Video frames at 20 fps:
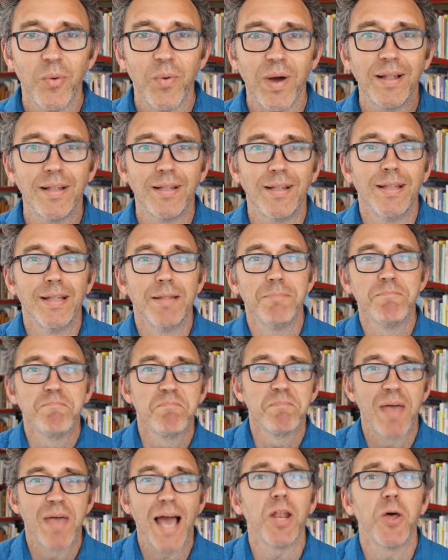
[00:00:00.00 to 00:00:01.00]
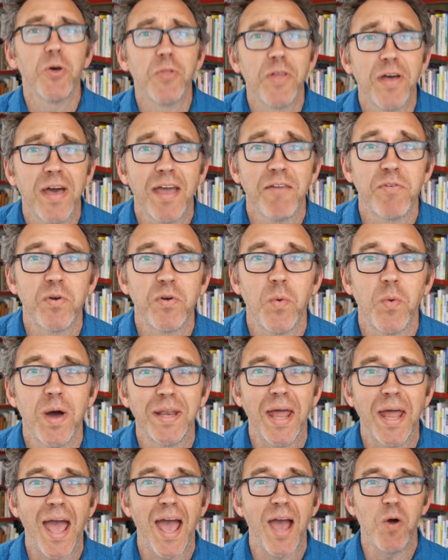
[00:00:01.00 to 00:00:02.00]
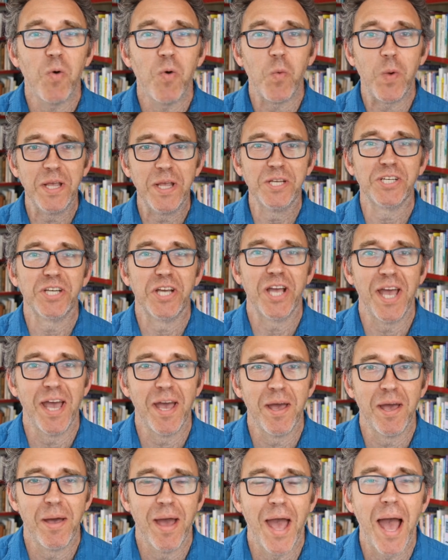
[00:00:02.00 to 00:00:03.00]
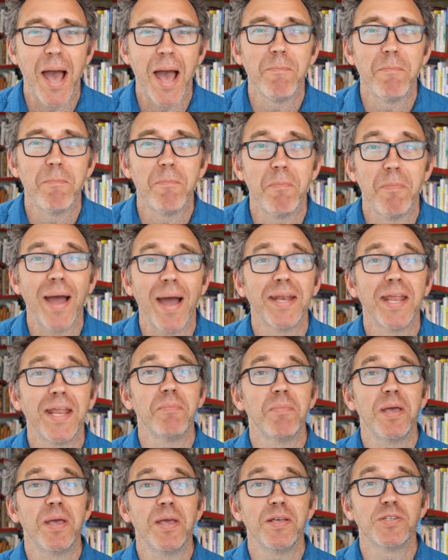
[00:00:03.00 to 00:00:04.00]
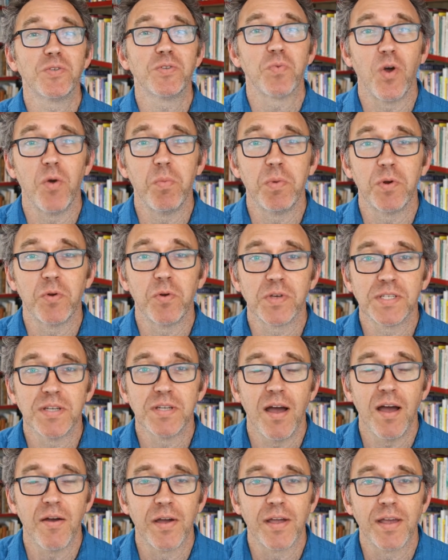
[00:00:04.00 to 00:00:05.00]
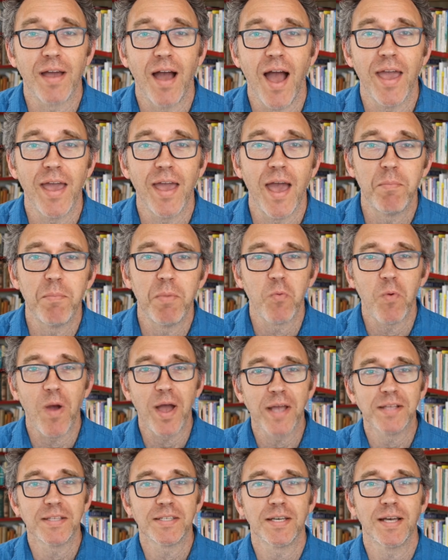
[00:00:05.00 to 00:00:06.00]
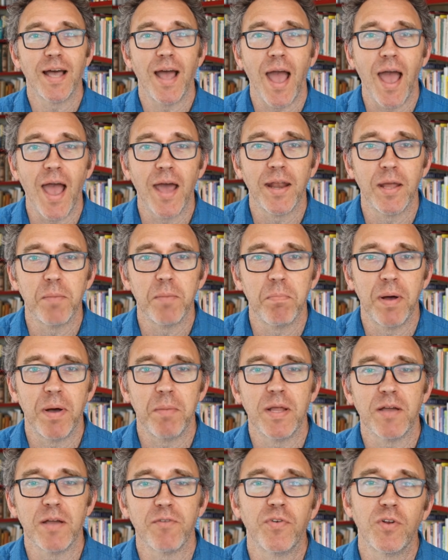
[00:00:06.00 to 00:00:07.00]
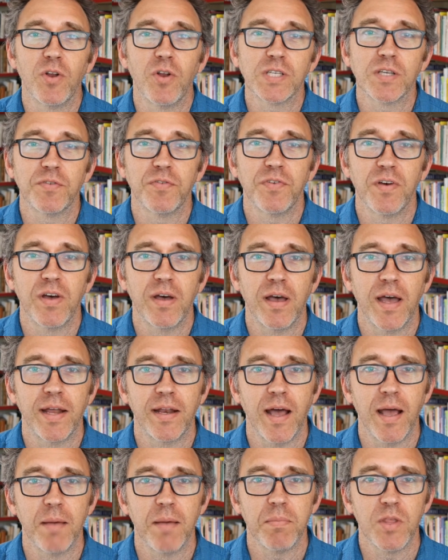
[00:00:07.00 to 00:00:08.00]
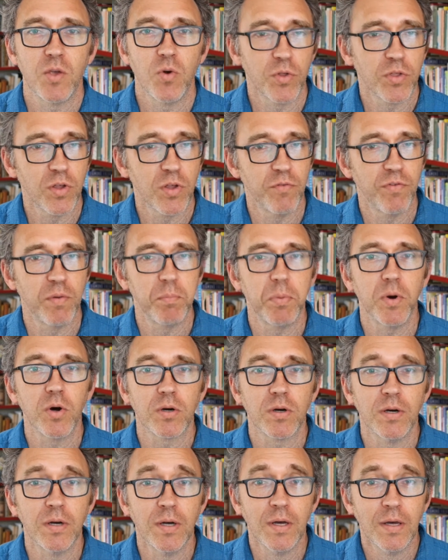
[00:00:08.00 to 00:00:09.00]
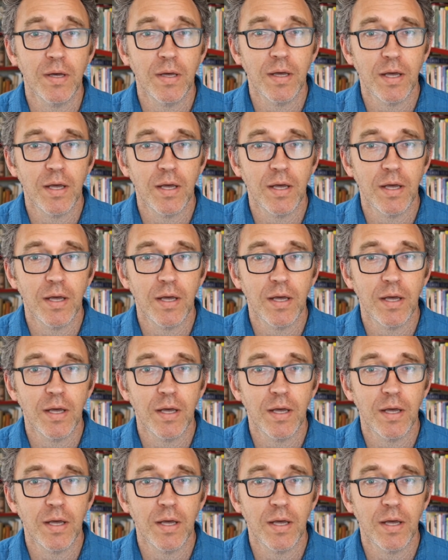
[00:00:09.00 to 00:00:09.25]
Well, hello there, everyone at WeShare. My name is Roman Krznaric. I am a writer and a public philosopher, and I'm the author of a book